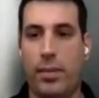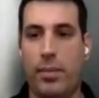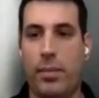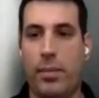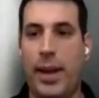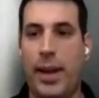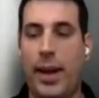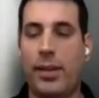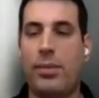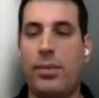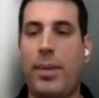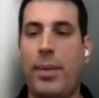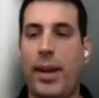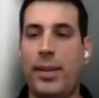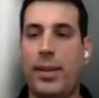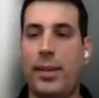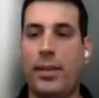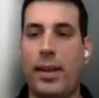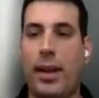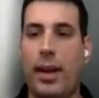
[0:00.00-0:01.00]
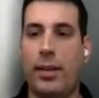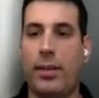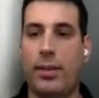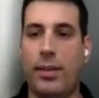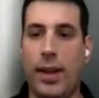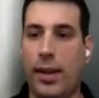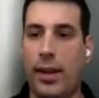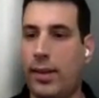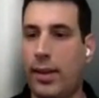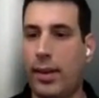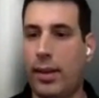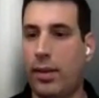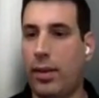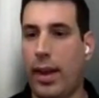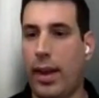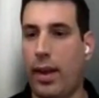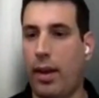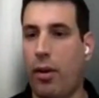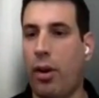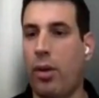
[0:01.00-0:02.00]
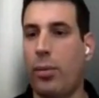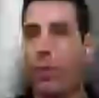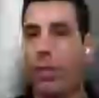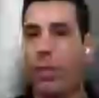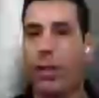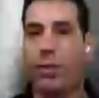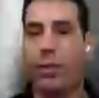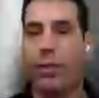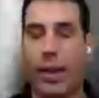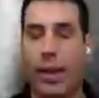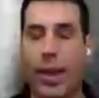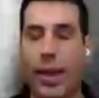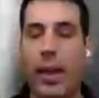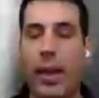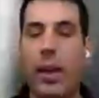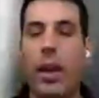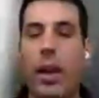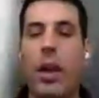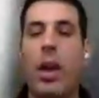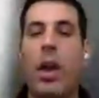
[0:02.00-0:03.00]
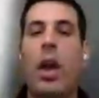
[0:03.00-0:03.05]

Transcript: Because pages are changing almost every day,